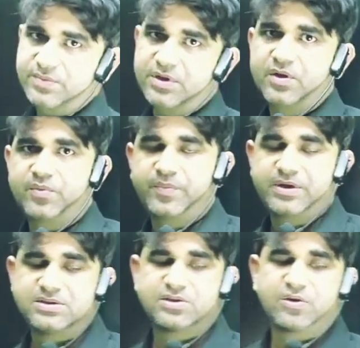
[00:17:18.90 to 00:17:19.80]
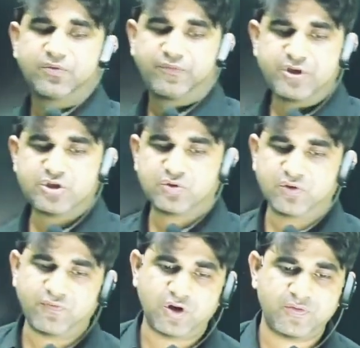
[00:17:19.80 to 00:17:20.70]
means which of the
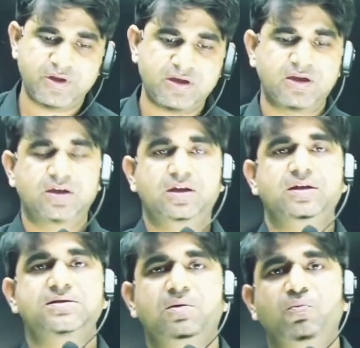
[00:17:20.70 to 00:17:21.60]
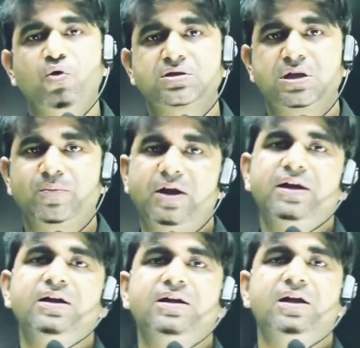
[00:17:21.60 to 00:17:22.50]
following is the most
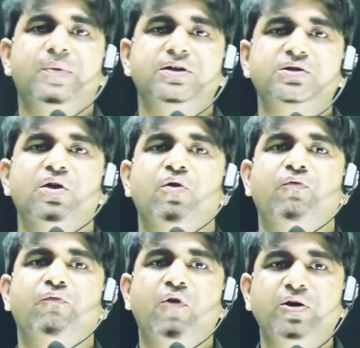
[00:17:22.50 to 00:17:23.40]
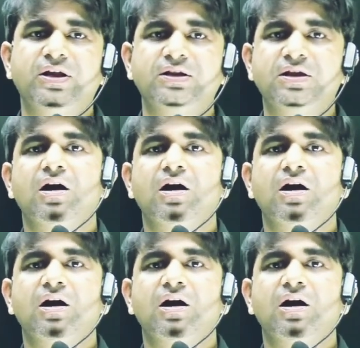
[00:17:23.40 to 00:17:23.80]
abundant element found on